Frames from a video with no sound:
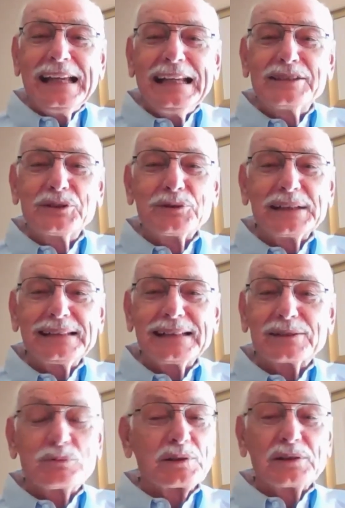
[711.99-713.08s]
He's doing in
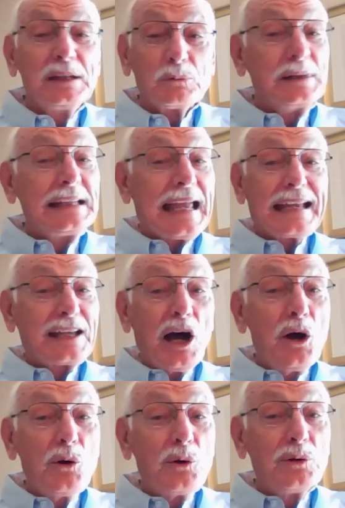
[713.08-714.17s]
there to where we can't go.